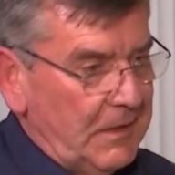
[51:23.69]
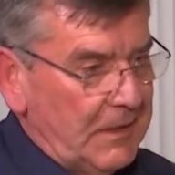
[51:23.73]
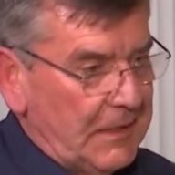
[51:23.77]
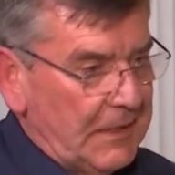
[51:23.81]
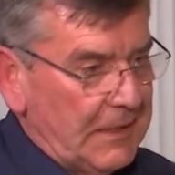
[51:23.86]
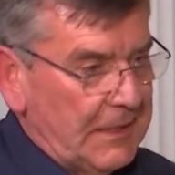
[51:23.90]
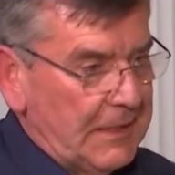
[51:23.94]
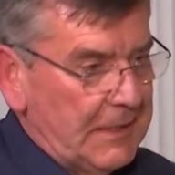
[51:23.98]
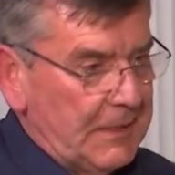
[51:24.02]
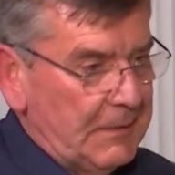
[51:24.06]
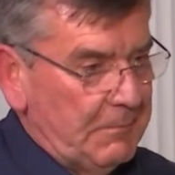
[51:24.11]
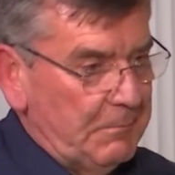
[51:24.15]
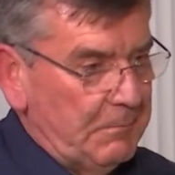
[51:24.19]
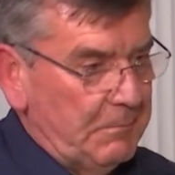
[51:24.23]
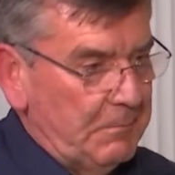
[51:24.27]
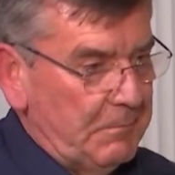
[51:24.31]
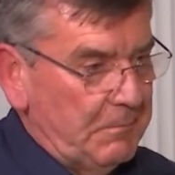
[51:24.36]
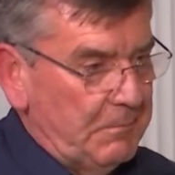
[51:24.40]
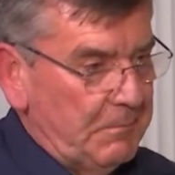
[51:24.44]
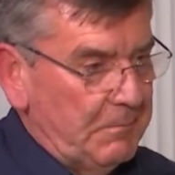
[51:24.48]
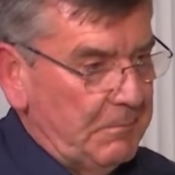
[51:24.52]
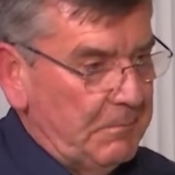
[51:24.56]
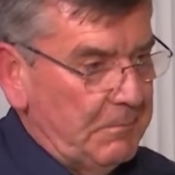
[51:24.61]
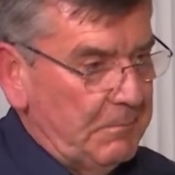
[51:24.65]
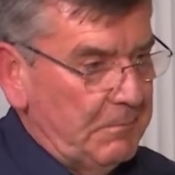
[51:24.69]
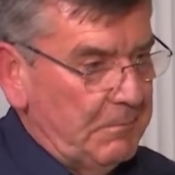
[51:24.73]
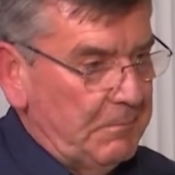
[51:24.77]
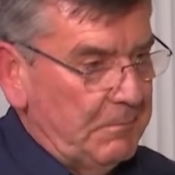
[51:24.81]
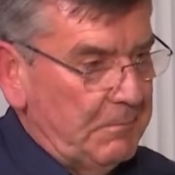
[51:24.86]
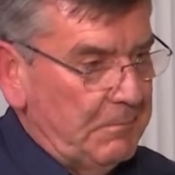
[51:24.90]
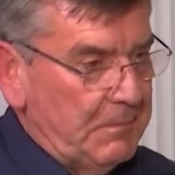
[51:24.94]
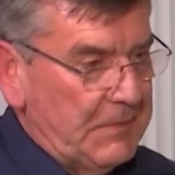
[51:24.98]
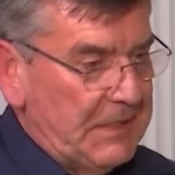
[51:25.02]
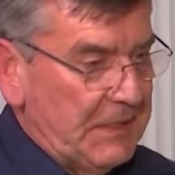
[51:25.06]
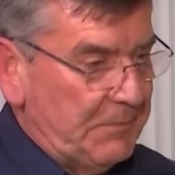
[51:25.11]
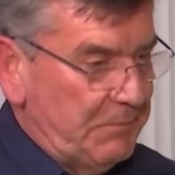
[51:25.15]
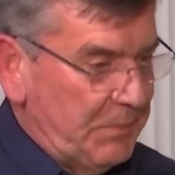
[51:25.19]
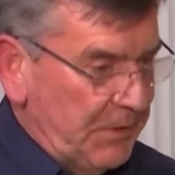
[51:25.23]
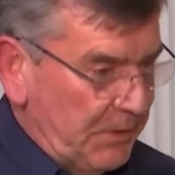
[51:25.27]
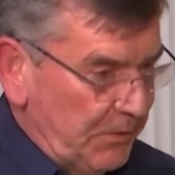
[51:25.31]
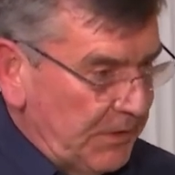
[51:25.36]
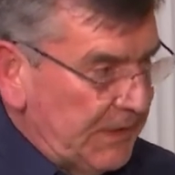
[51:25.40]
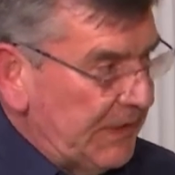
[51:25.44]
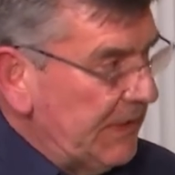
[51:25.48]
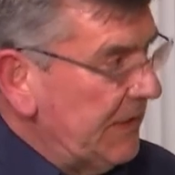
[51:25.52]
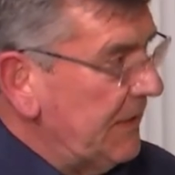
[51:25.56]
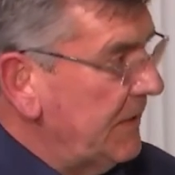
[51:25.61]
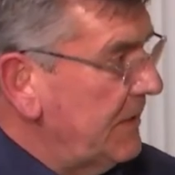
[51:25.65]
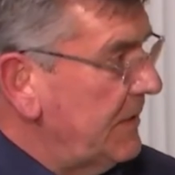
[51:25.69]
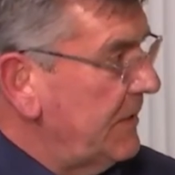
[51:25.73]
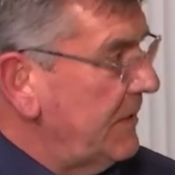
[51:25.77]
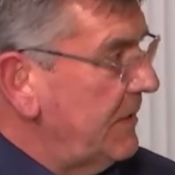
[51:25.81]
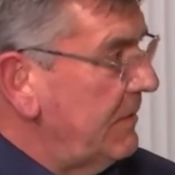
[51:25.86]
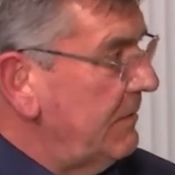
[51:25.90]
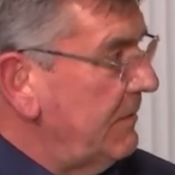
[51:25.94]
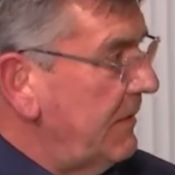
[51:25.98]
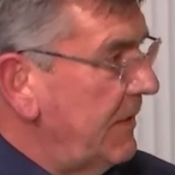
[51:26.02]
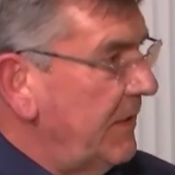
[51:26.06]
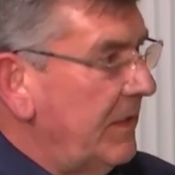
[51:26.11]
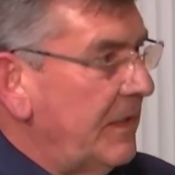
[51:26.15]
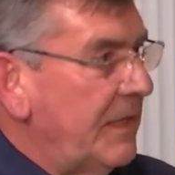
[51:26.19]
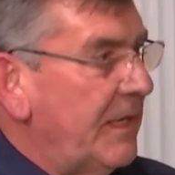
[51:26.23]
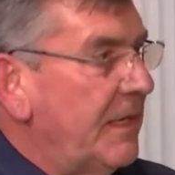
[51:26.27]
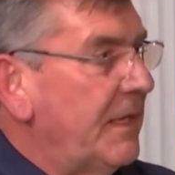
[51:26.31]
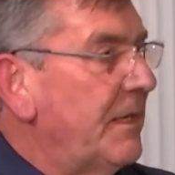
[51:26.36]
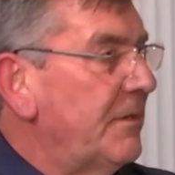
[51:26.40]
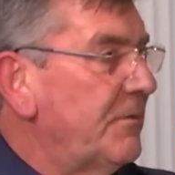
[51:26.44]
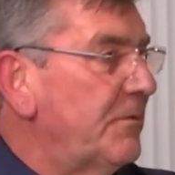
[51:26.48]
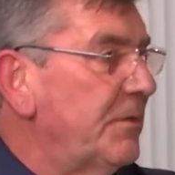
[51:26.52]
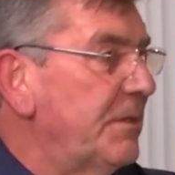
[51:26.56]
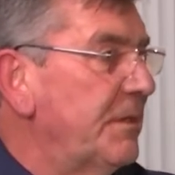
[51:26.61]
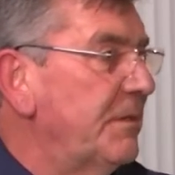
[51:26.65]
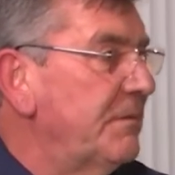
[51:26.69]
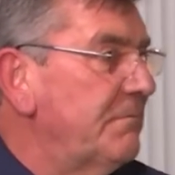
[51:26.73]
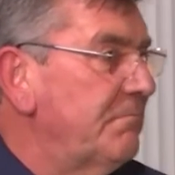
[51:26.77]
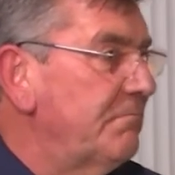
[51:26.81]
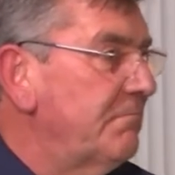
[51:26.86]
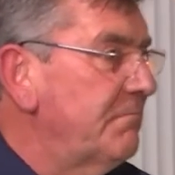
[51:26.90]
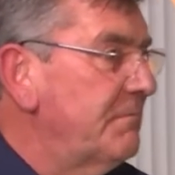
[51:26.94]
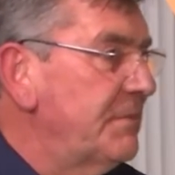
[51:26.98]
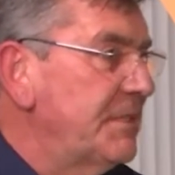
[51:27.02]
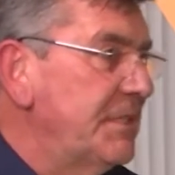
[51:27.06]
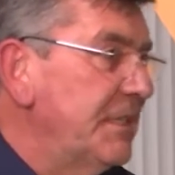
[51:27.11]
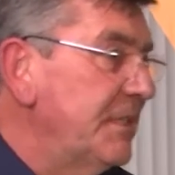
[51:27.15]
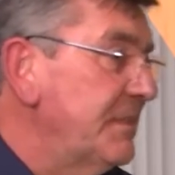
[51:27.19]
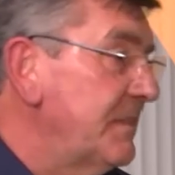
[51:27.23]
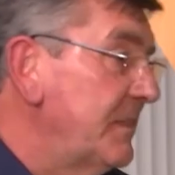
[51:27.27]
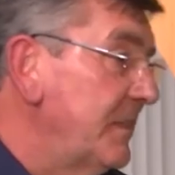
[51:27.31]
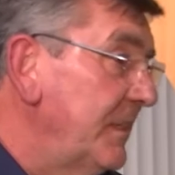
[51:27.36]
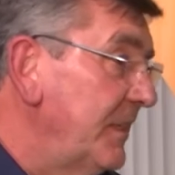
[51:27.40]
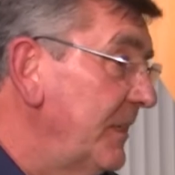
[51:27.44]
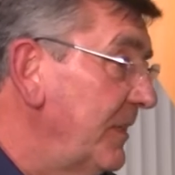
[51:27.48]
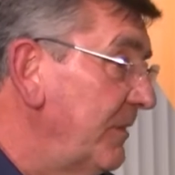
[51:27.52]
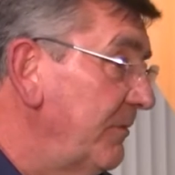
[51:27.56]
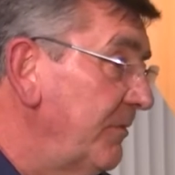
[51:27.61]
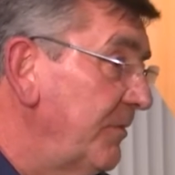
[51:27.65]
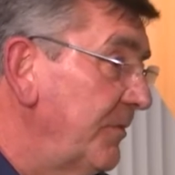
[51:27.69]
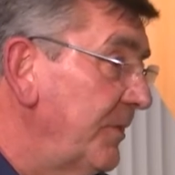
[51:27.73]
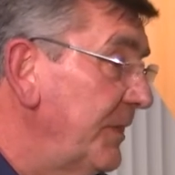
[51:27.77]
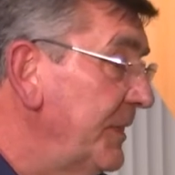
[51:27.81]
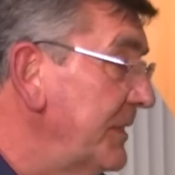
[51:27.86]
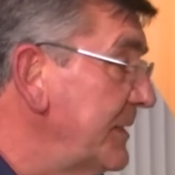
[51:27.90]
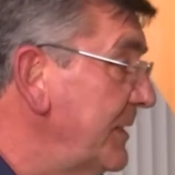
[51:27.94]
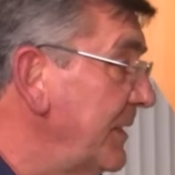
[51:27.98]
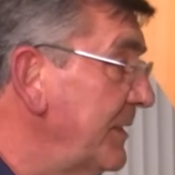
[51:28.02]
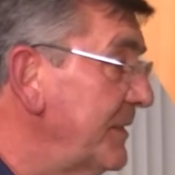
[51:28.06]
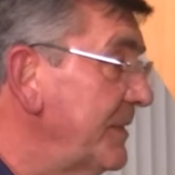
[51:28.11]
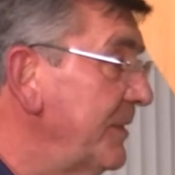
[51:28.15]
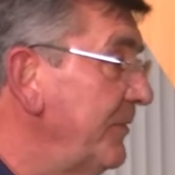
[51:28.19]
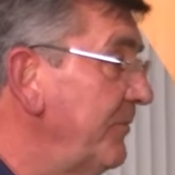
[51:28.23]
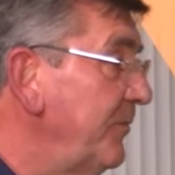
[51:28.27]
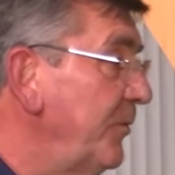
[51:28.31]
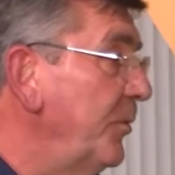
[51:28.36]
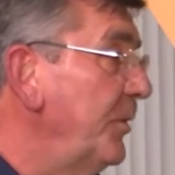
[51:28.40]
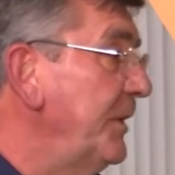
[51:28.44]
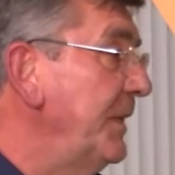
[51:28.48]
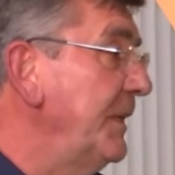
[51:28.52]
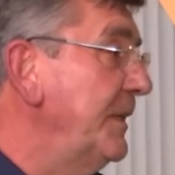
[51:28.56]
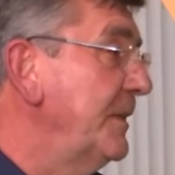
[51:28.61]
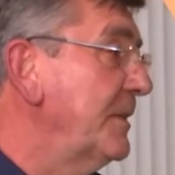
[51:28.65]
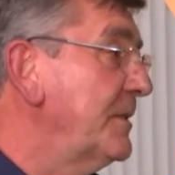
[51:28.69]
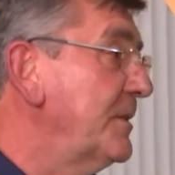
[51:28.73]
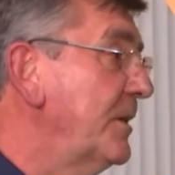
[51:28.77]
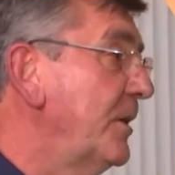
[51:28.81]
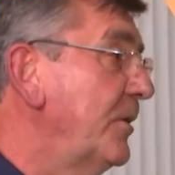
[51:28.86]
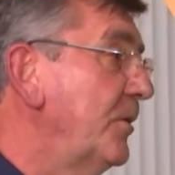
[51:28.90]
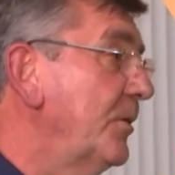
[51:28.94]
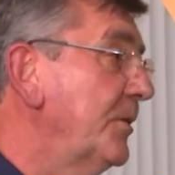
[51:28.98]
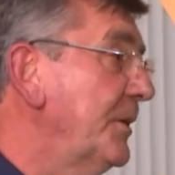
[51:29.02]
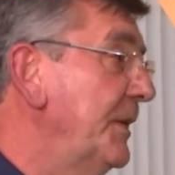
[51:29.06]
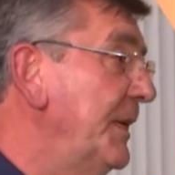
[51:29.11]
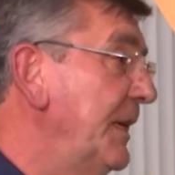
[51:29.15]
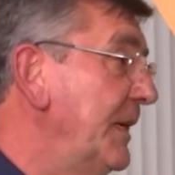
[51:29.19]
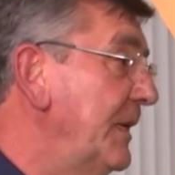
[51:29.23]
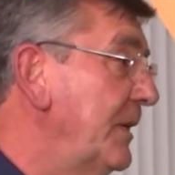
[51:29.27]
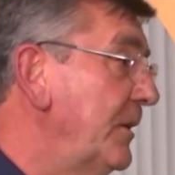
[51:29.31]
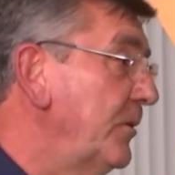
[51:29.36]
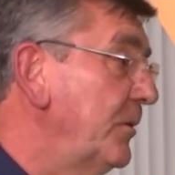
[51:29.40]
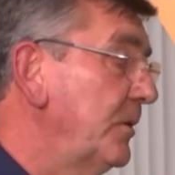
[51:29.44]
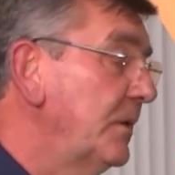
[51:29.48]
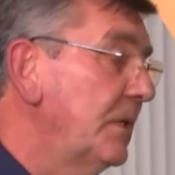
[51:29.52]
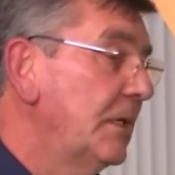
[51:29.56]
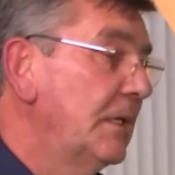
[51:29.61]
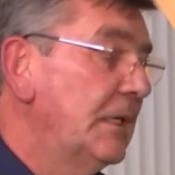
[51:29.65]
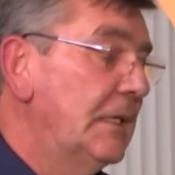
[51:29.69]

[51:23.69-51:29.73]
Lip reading: The building is 163, 64 years old now.